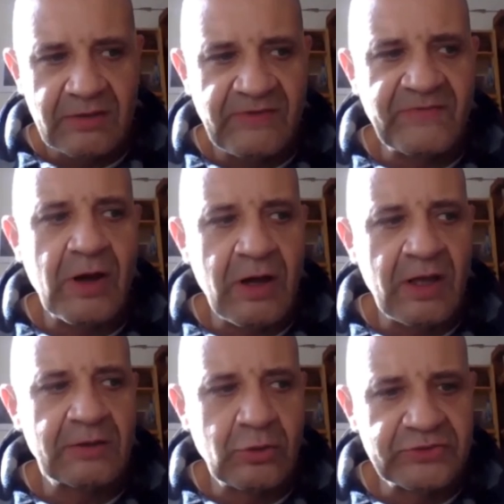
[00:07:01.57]
they've got
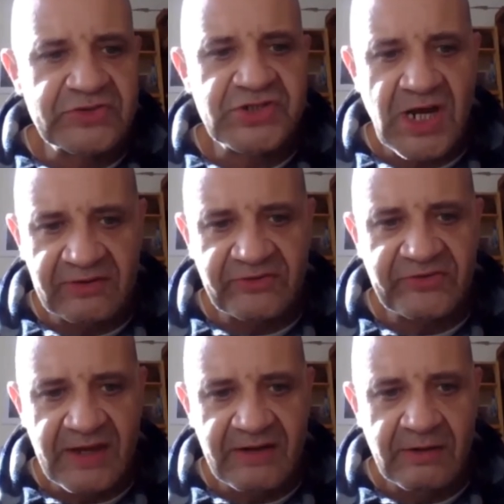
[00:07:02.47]
a good
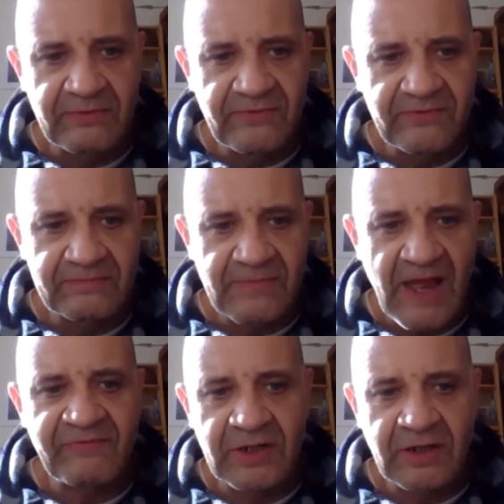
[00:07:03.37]
chance then of
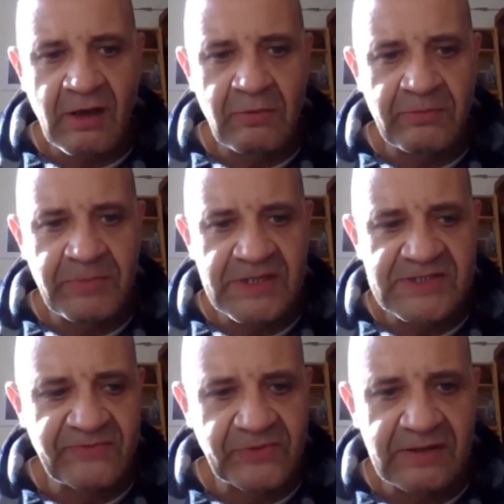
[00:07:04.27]
having a go with a
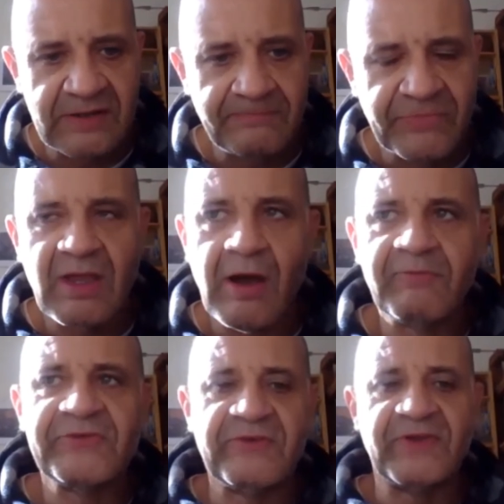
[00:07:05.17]
piece of flint.
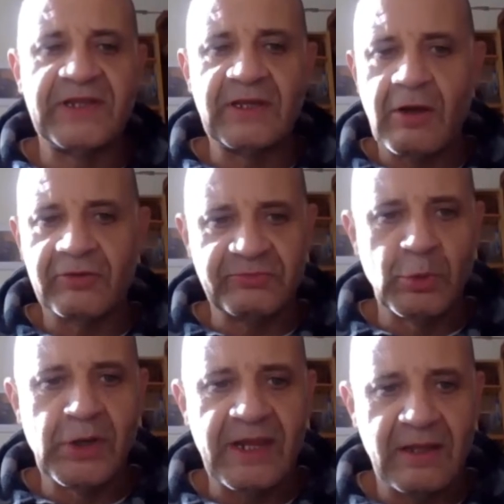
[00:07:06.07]
Obviously, flint costs
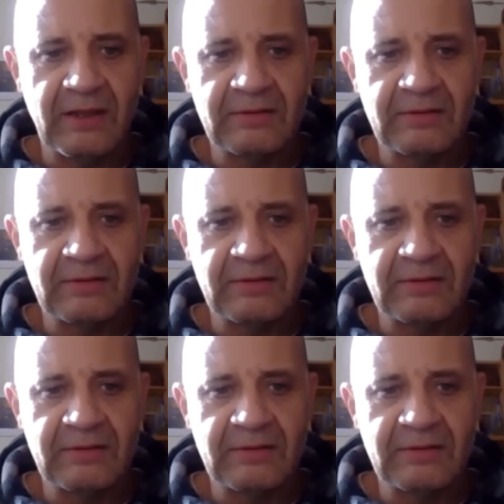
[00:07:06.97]
money,